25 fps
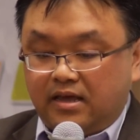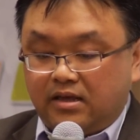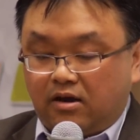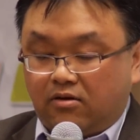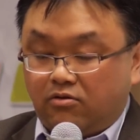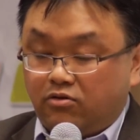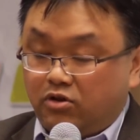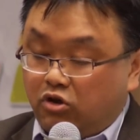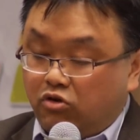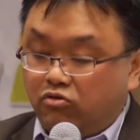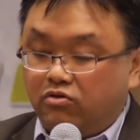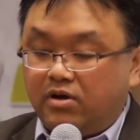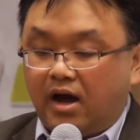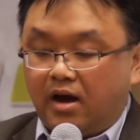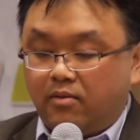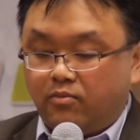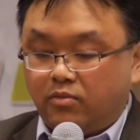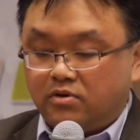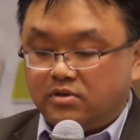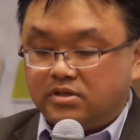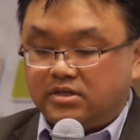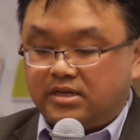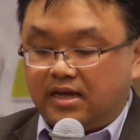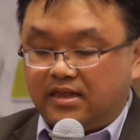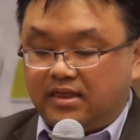or
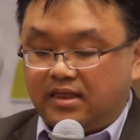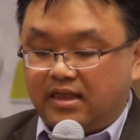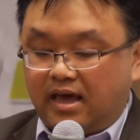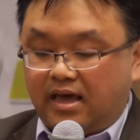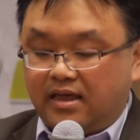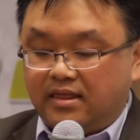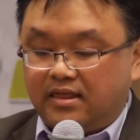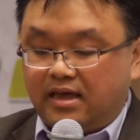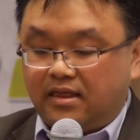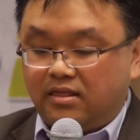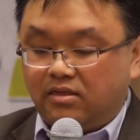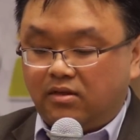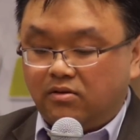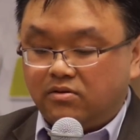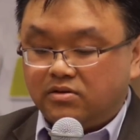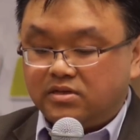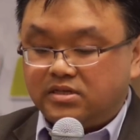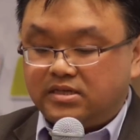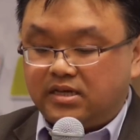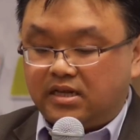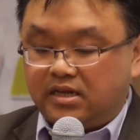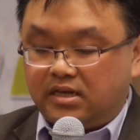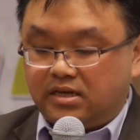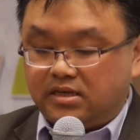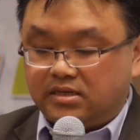newcomers than those
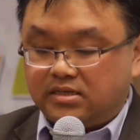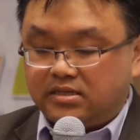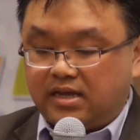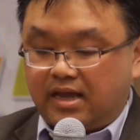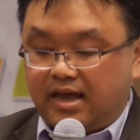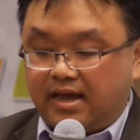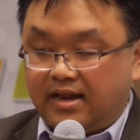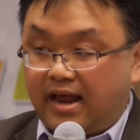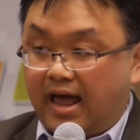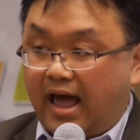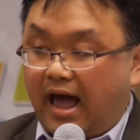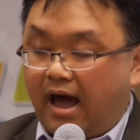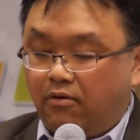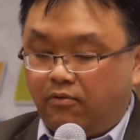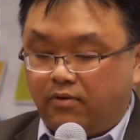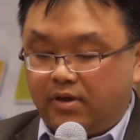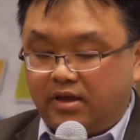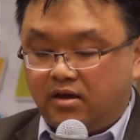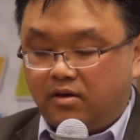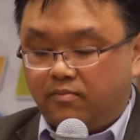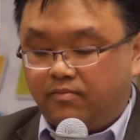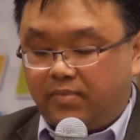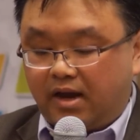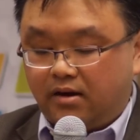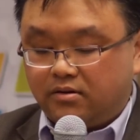cities, and how we
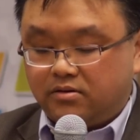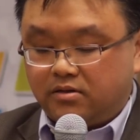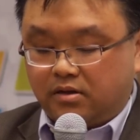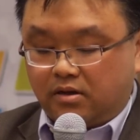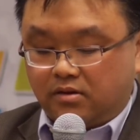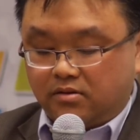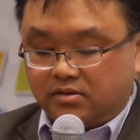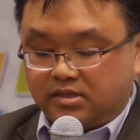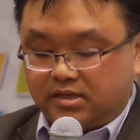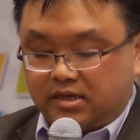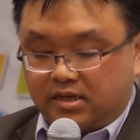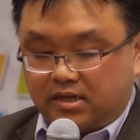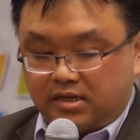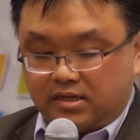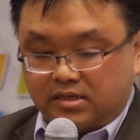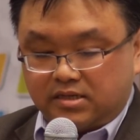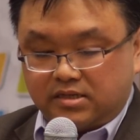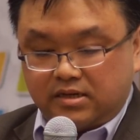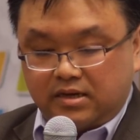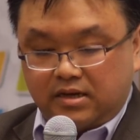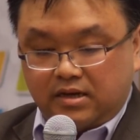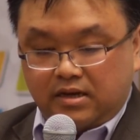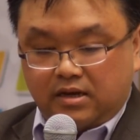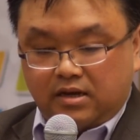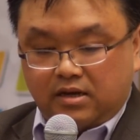compare to those cities.